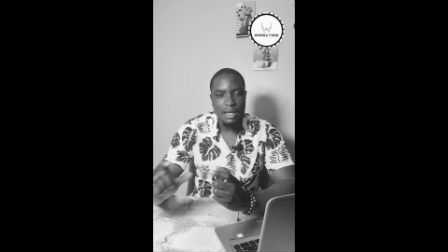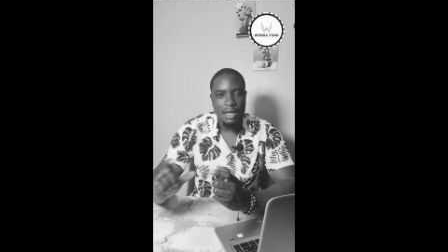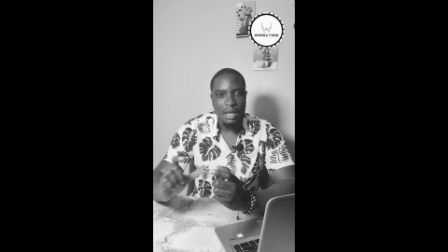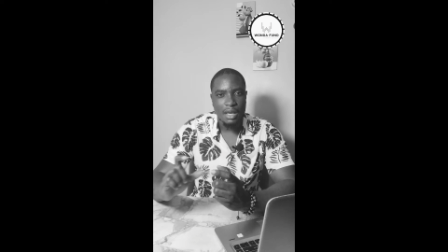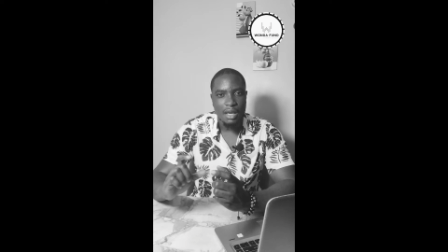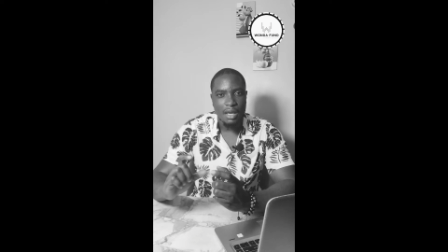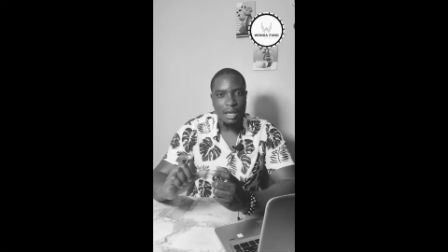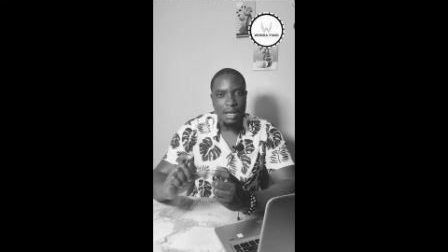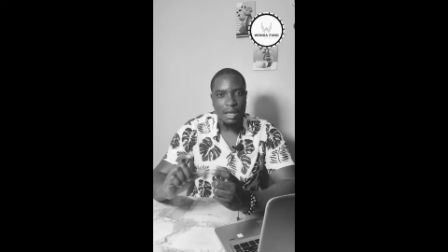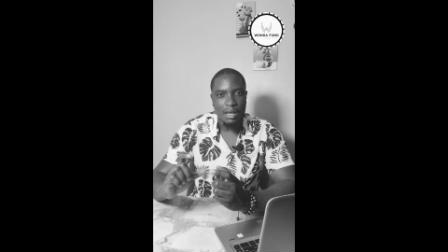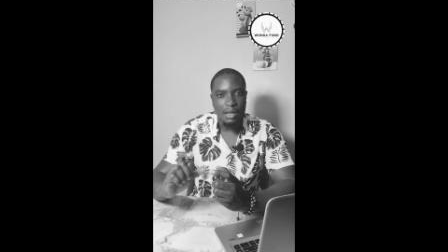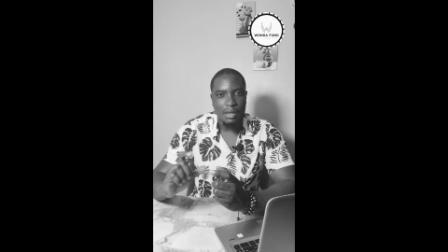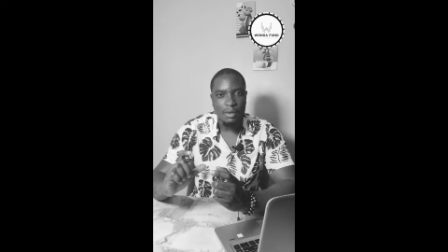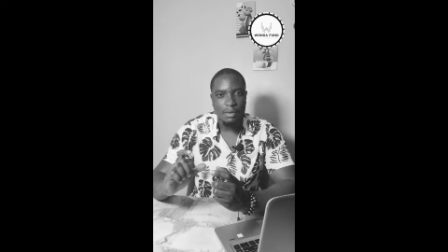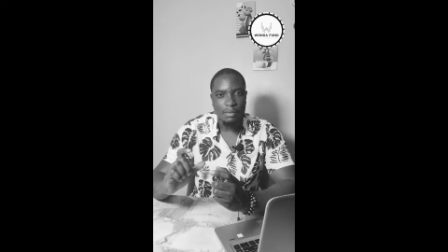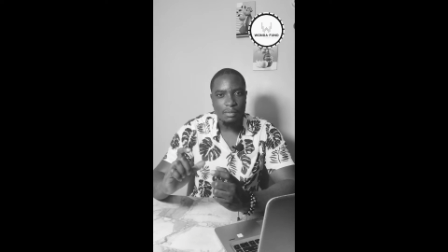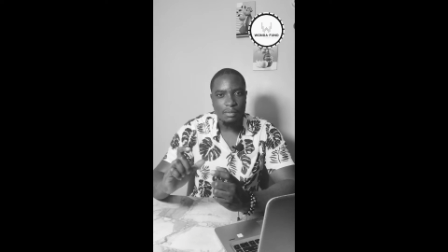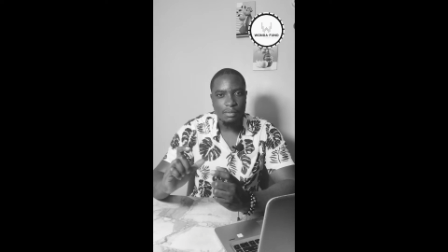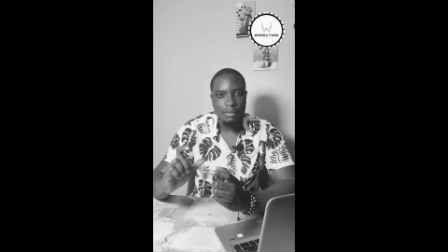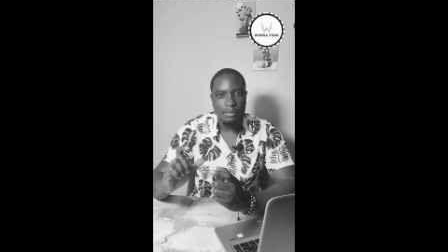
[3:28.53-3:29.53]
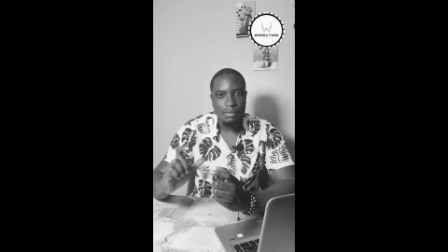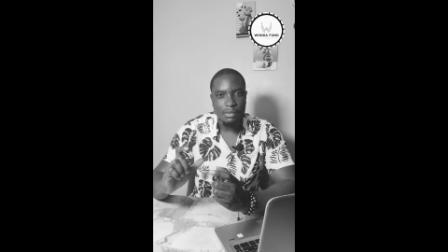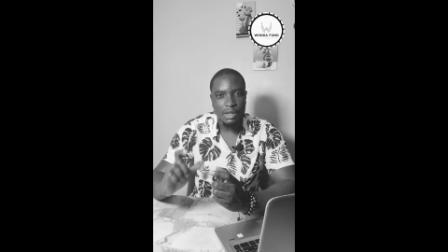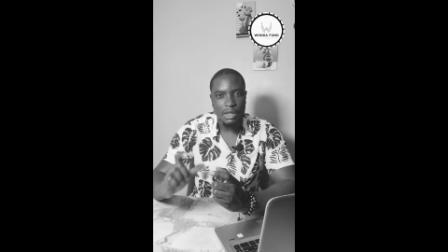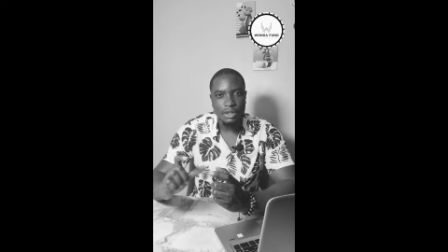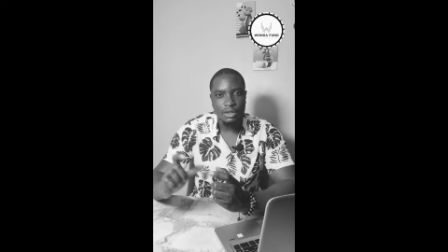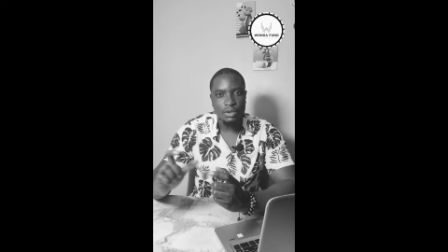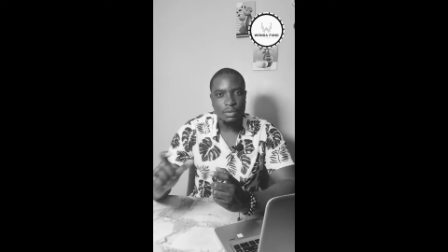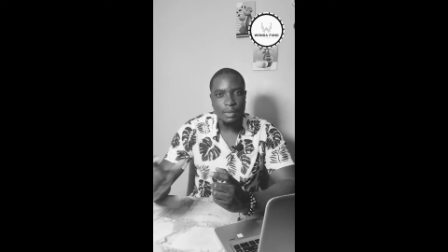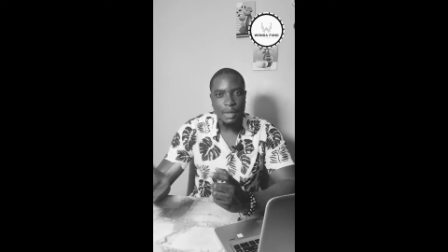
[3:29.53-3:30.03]

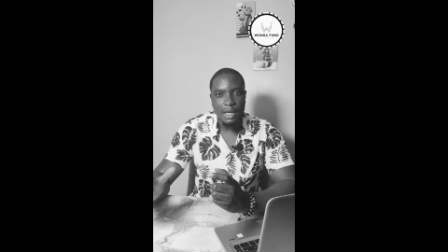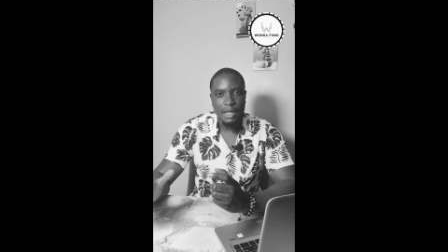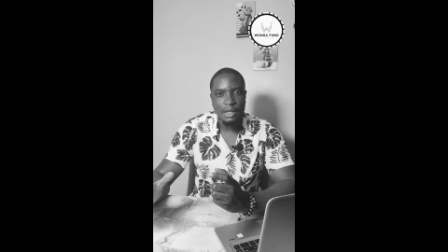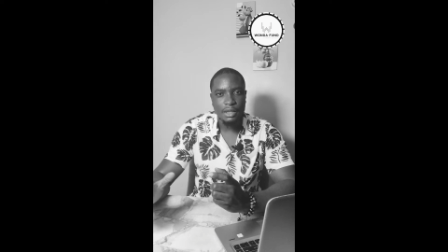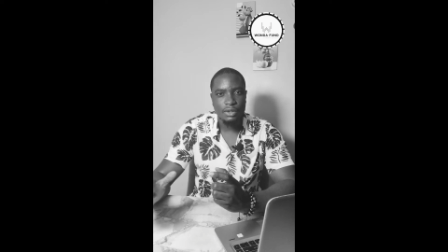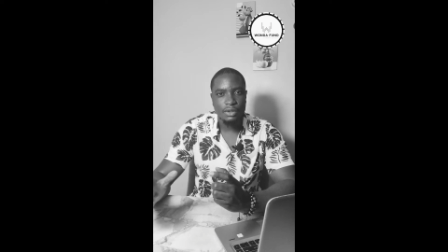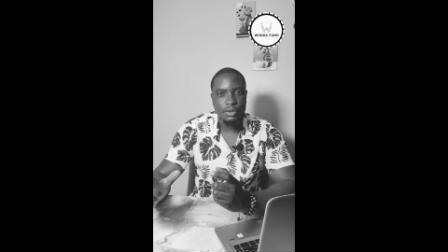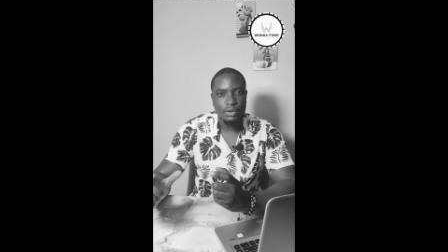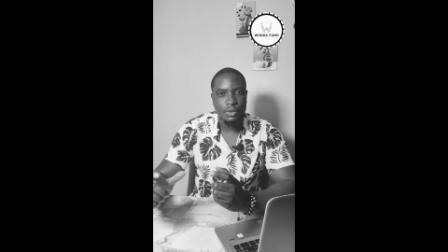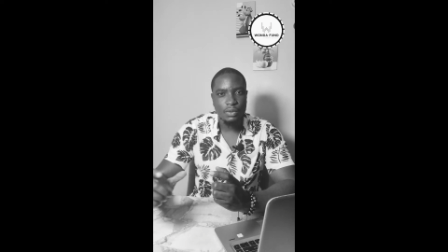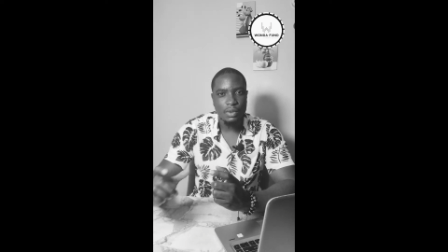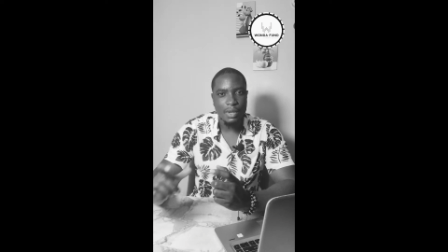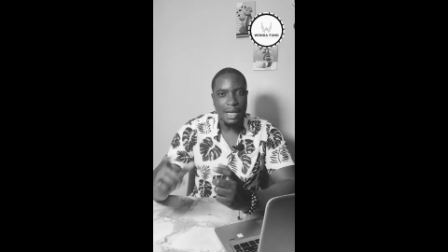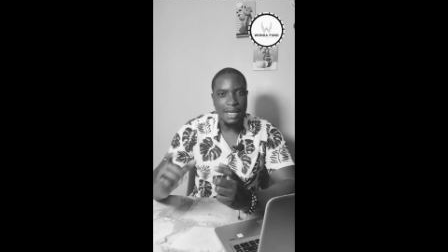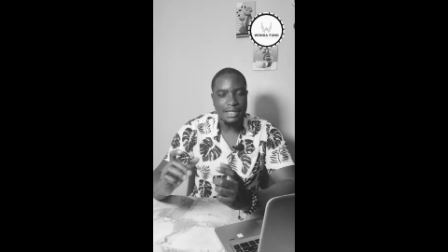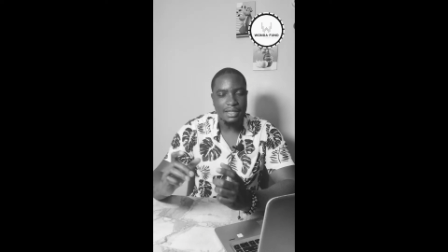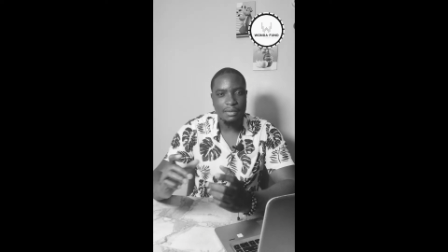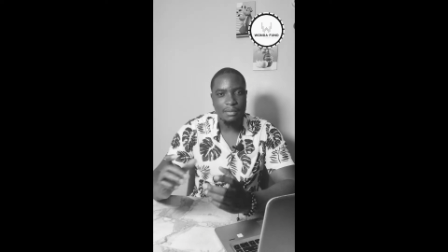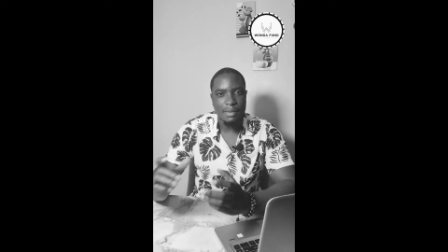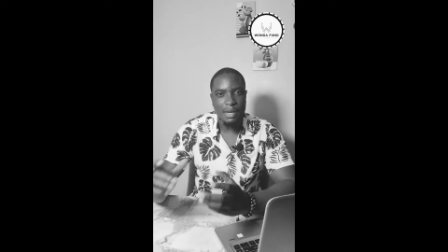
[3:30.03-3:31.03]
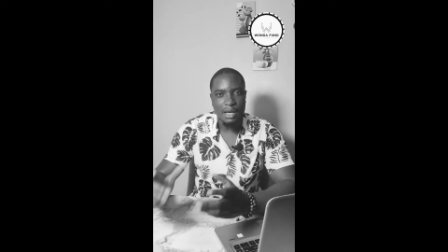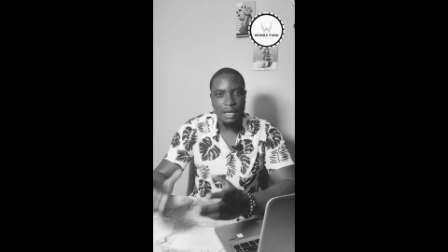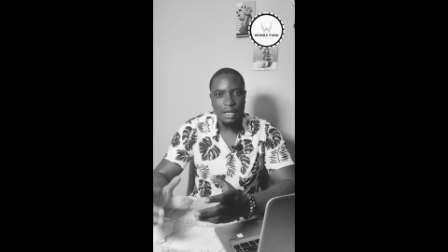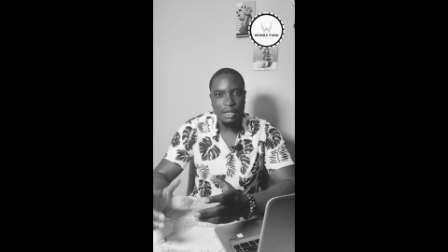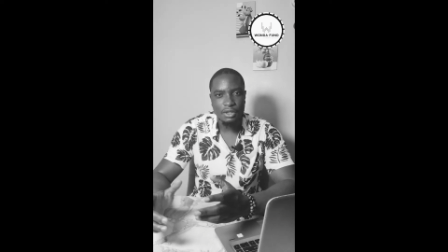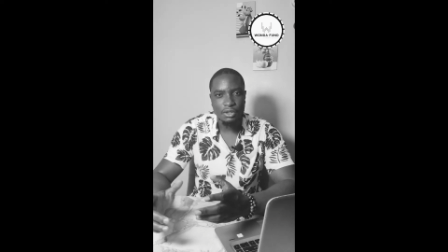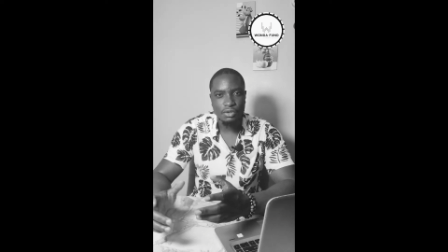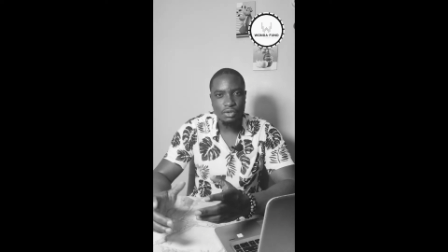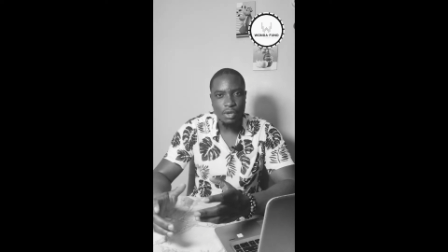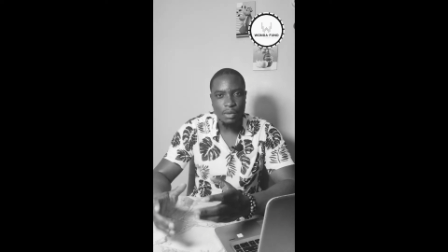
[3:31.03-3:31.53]
little by little as the
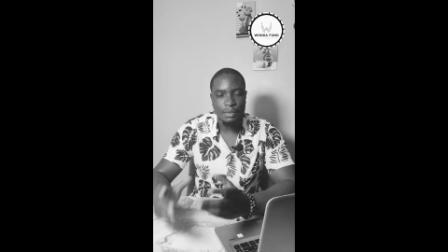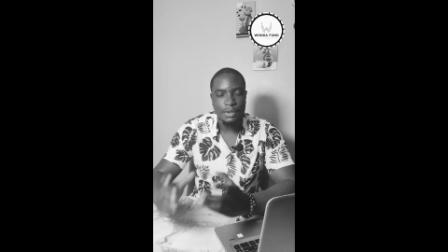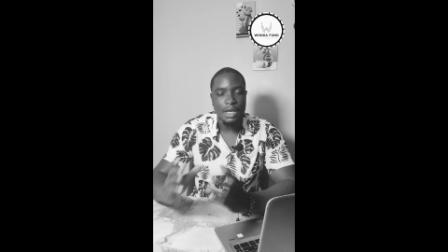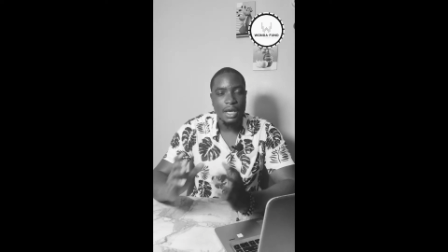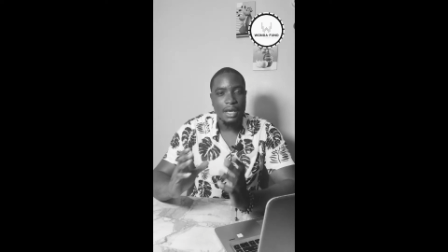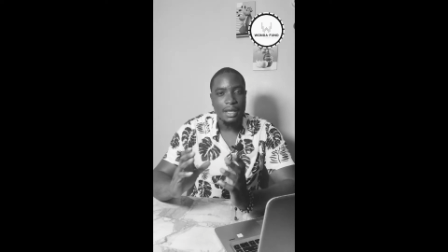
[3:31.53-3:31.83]
market drops.